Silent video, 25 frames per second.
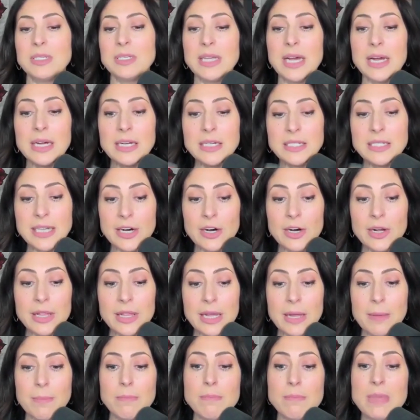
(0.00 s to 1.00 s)

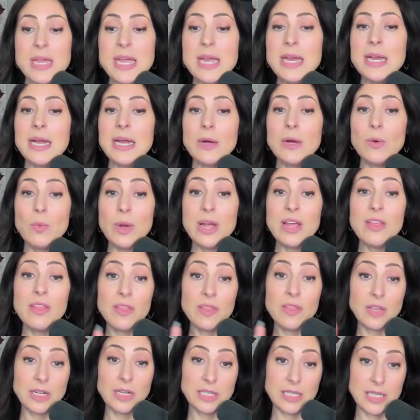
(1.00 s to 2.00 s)
Secondarily, meeting with
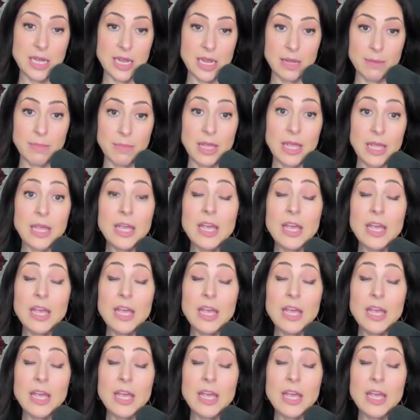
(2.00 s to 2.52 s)
the team.